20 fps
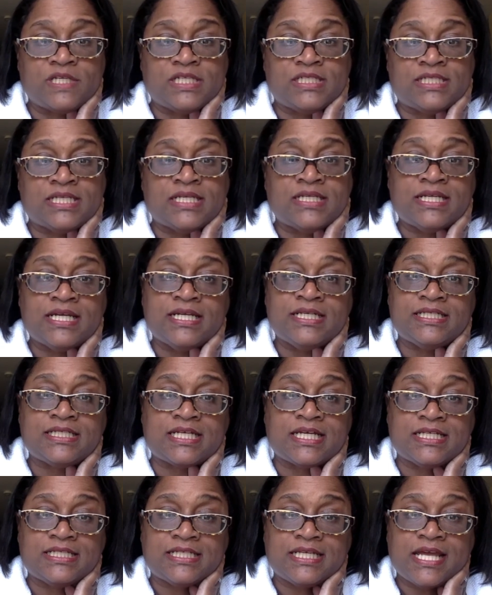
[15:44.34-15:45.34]
Sundays
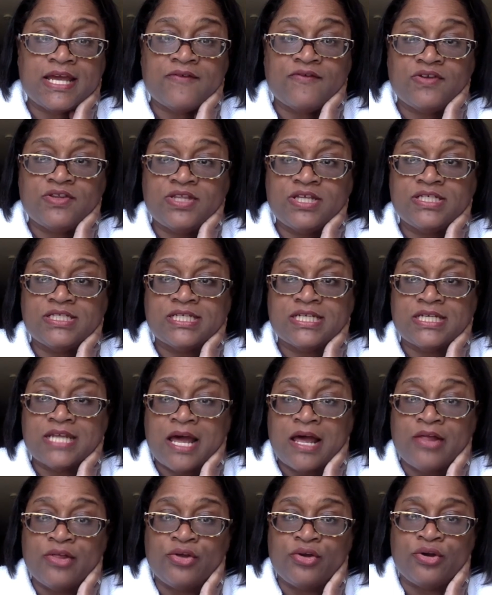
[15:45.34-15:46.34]
because everything's a
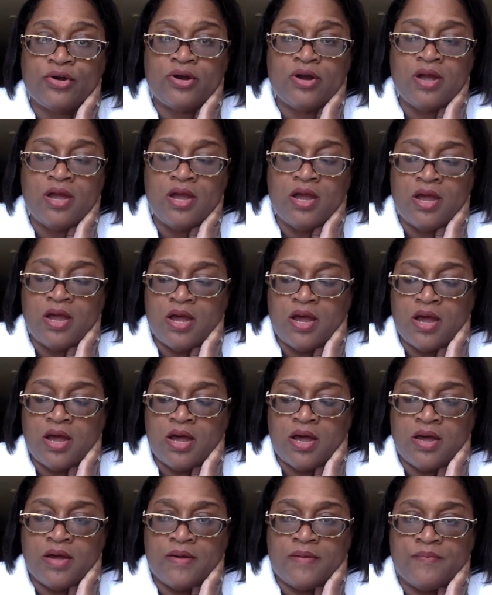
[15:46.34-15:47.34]
dollar
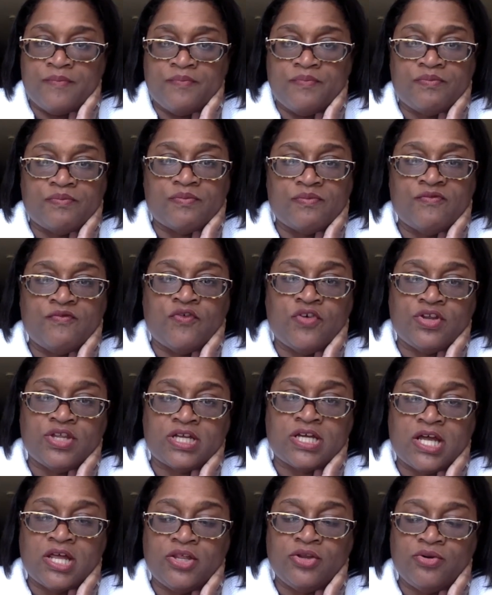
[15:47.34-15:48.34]
for the
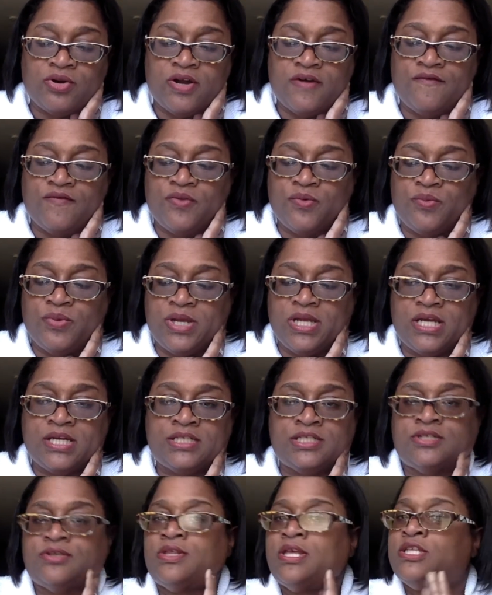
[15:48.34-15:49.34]
color of the week.
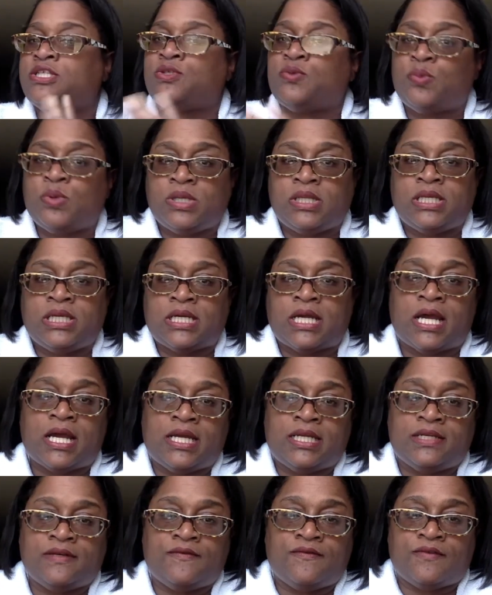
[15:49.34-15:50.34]
So that's really
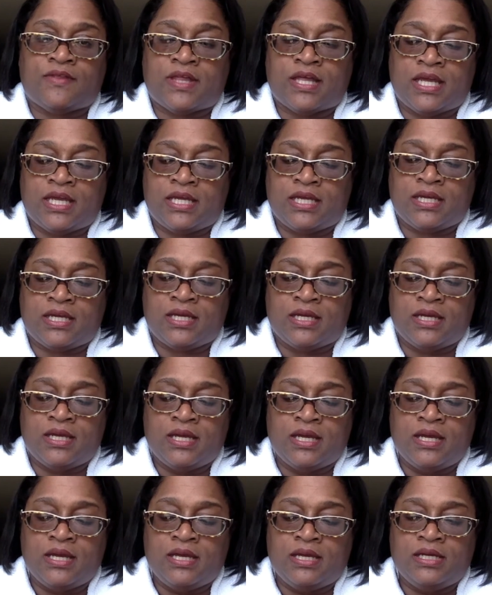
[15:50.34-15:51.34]
kind of like
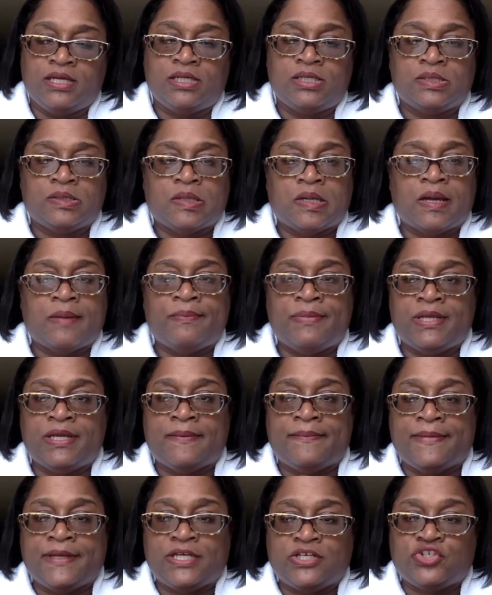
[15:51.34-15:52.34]
been a
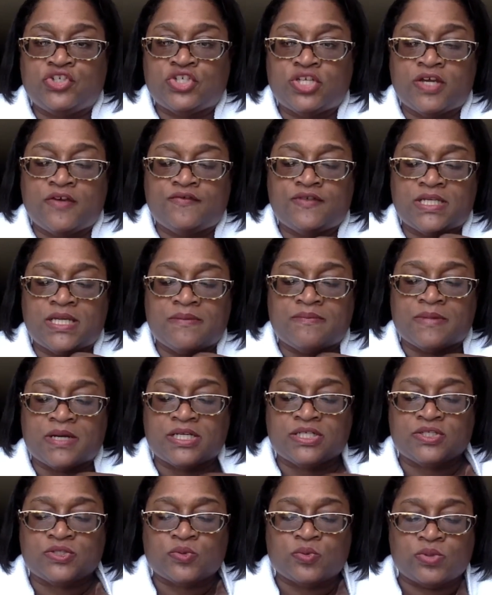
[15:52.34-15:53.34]
big shift in my
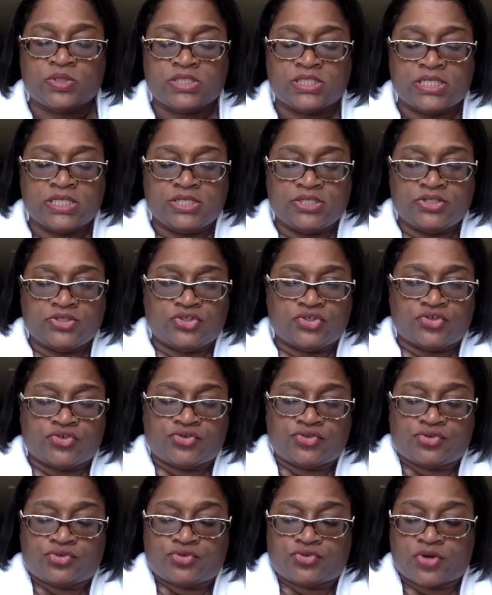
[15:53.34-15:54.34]
sourcing
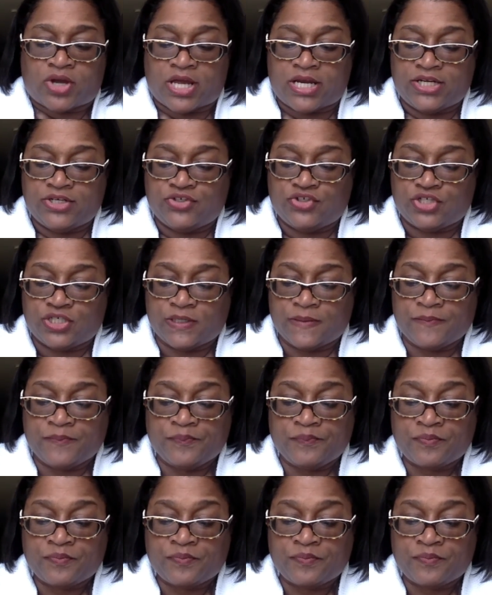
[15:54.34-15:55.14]
strategy.